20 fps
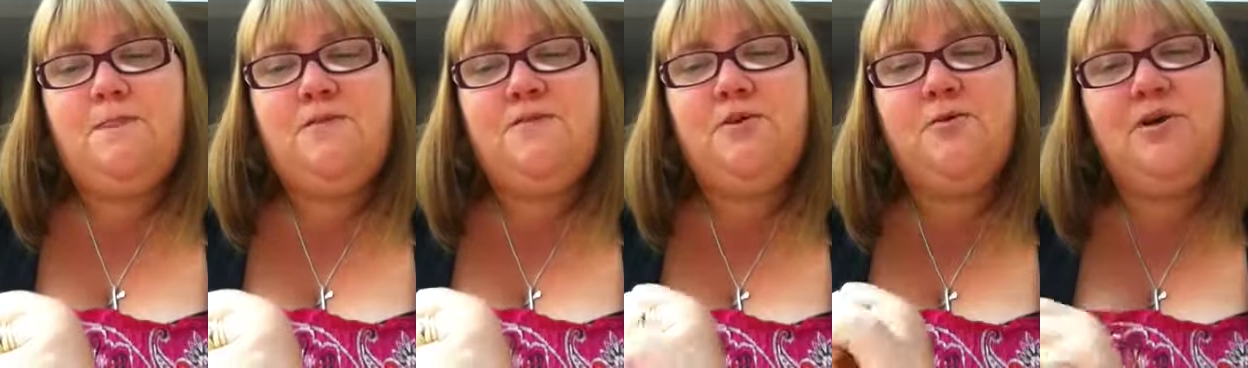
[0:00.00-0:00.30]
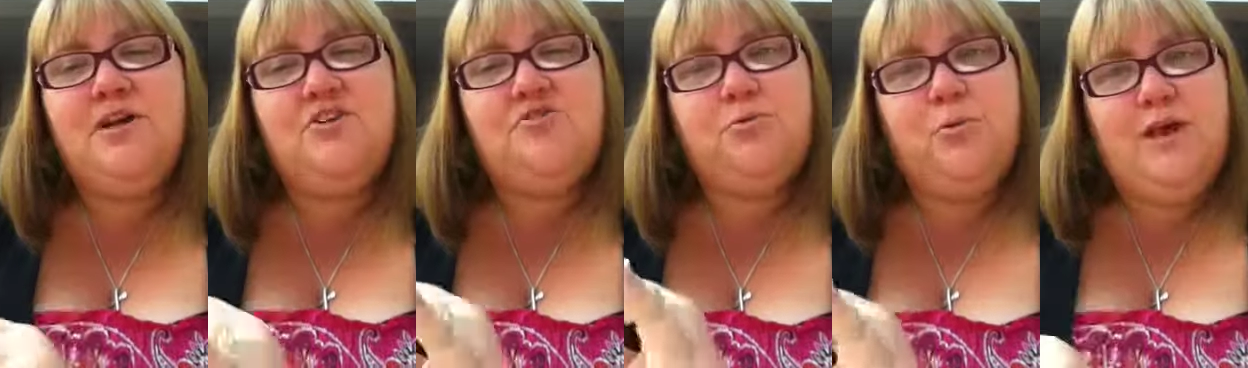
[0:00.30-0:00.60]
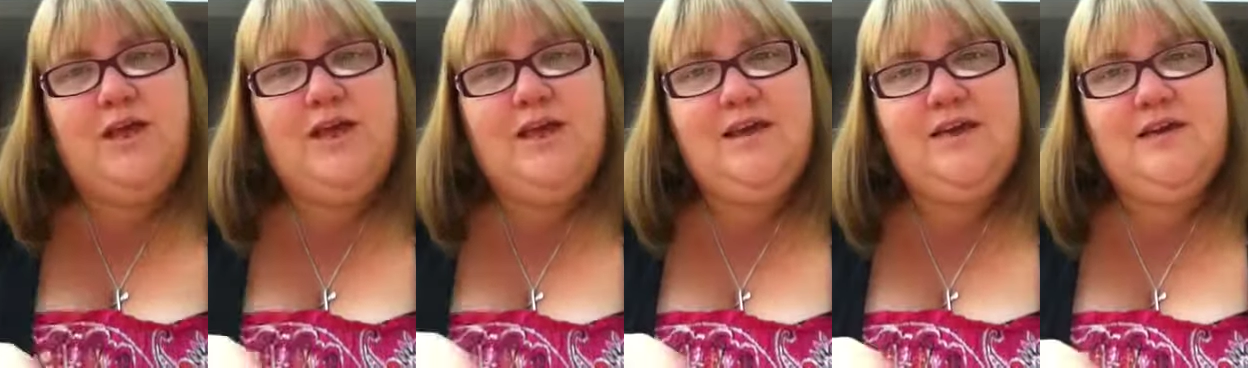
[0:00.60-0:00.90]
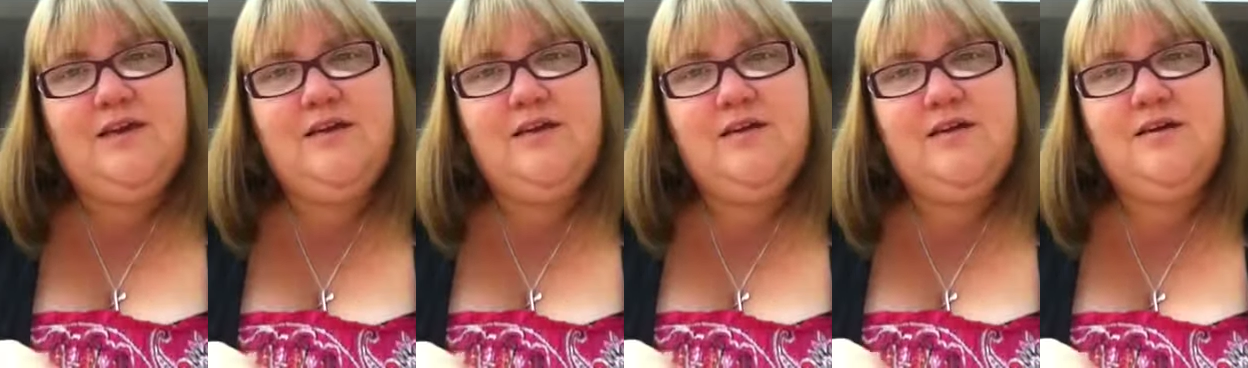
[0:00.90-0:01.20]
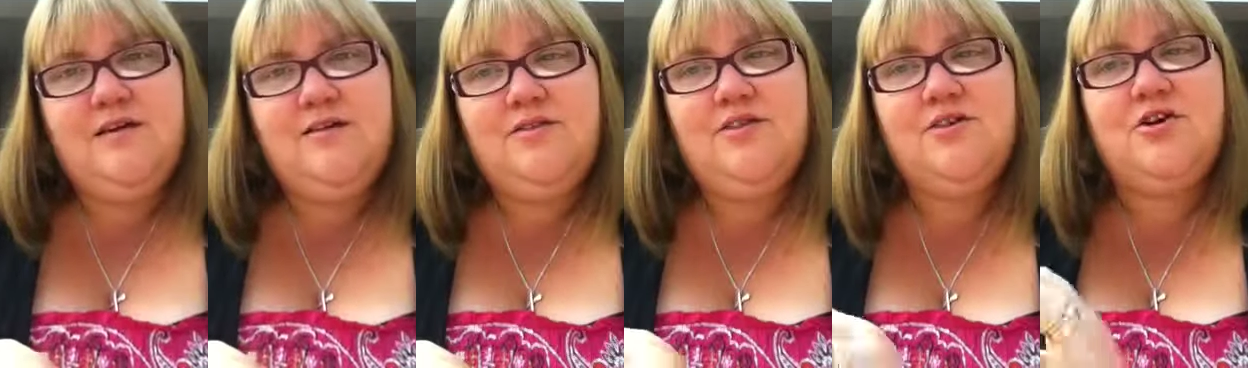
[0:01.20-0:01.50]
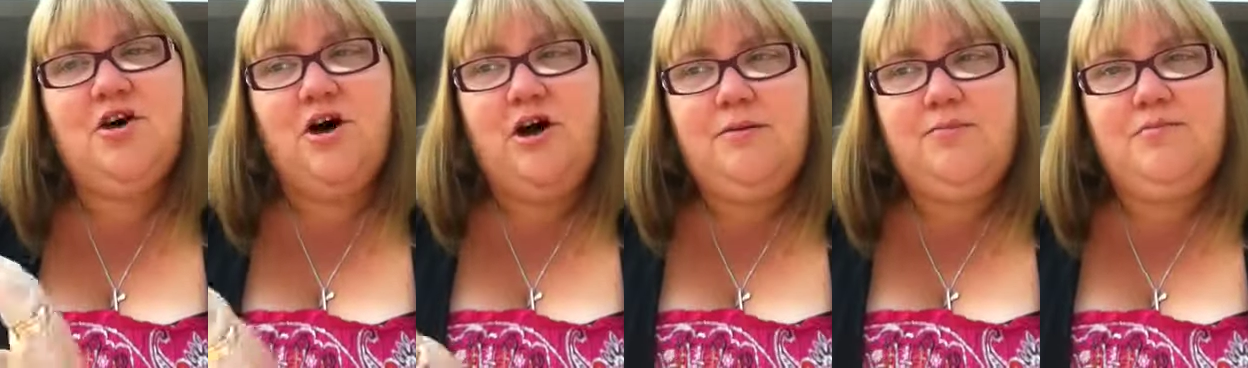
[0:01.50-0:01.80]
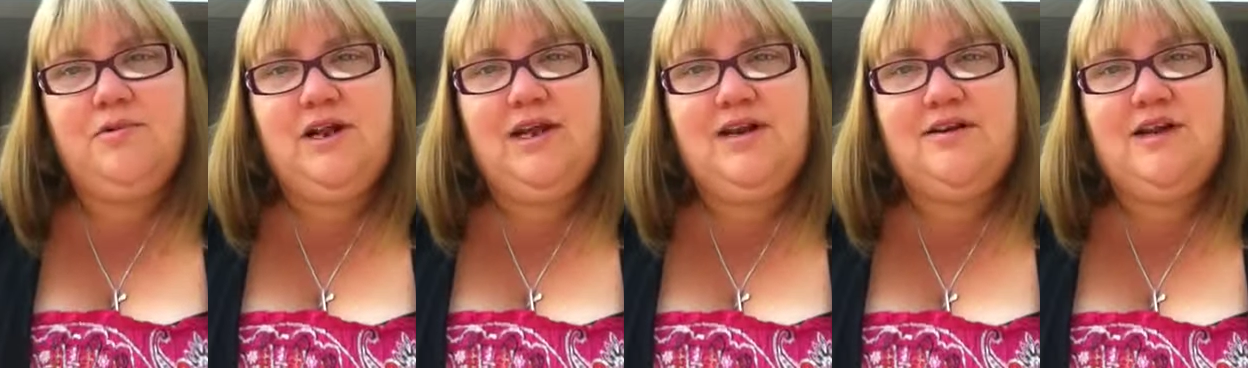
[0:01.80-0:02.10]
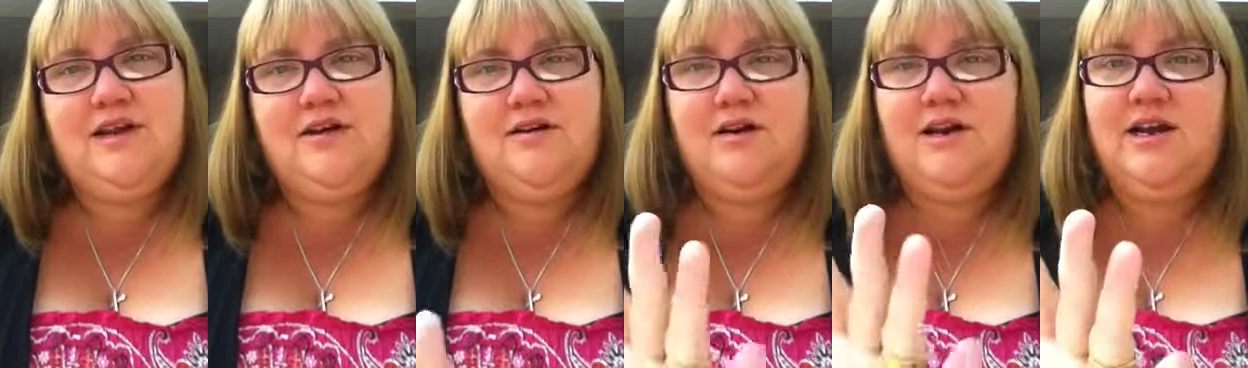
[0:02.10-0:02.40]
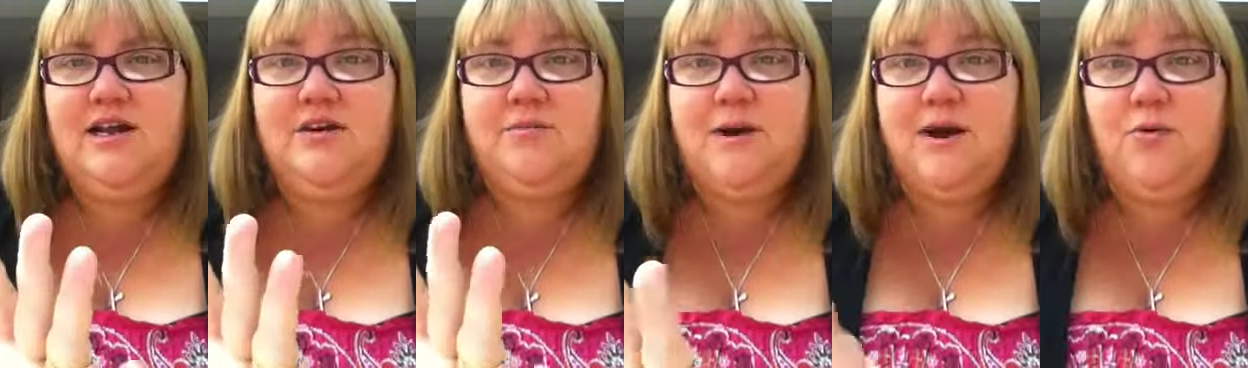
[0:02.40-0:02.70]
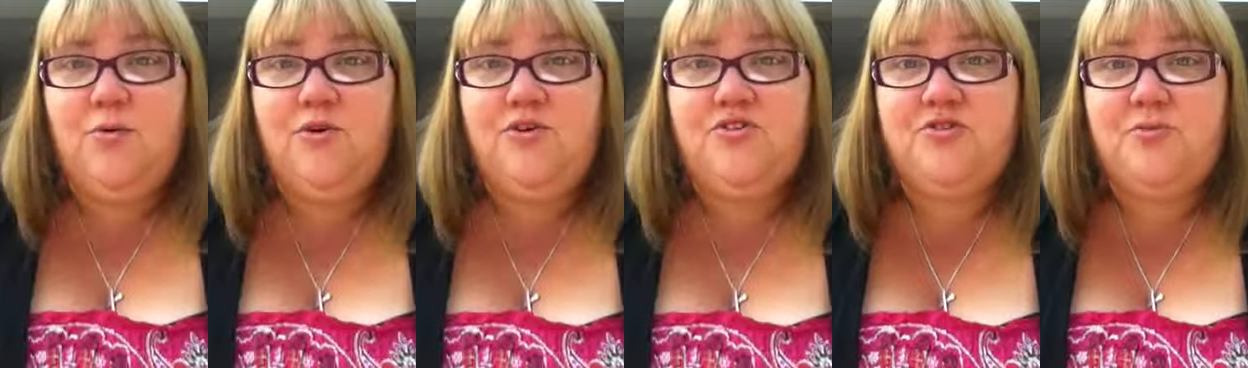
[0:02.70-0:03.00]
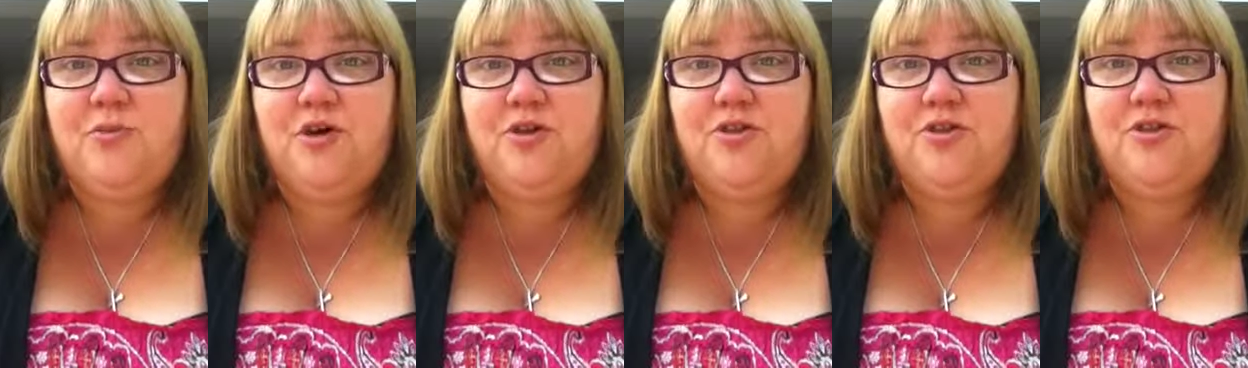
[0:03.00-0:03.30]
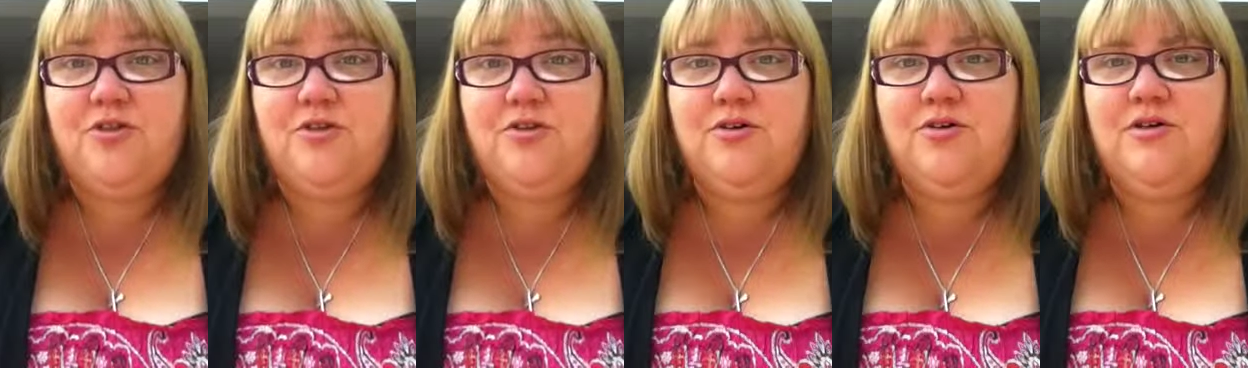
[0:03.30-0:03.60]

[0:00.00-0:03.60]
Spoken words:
So each week that I'm leading, and I lead about once a month,